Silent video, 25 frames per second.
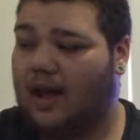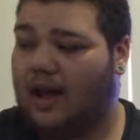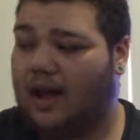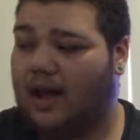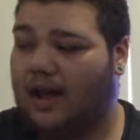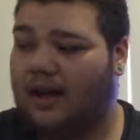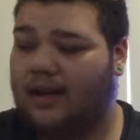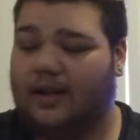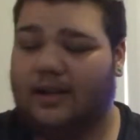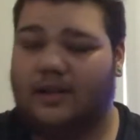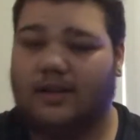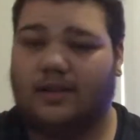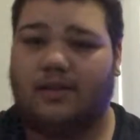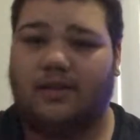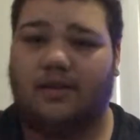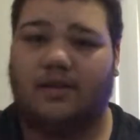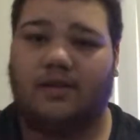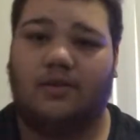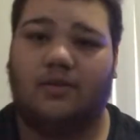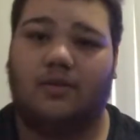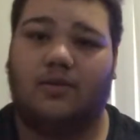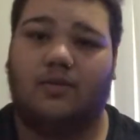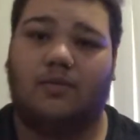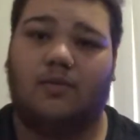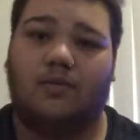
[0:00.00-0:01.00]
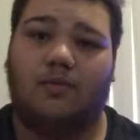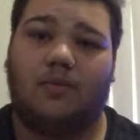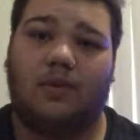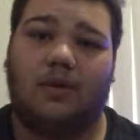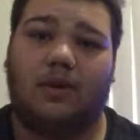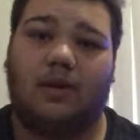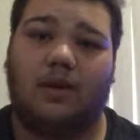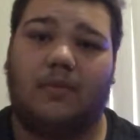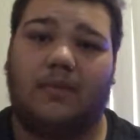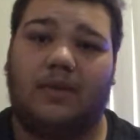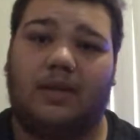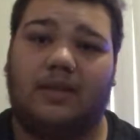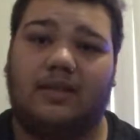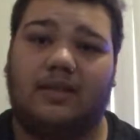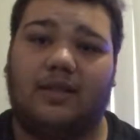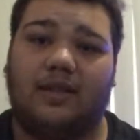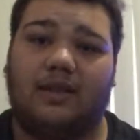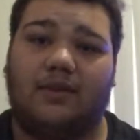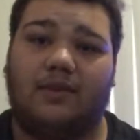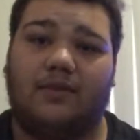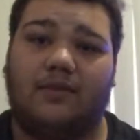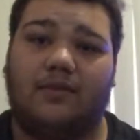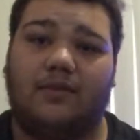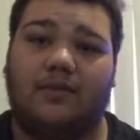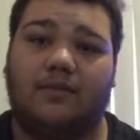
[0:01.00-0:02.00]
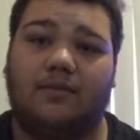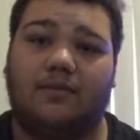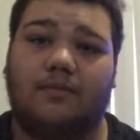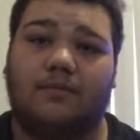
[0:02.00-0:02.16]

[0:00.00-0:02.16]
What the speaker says: I need to work on myself.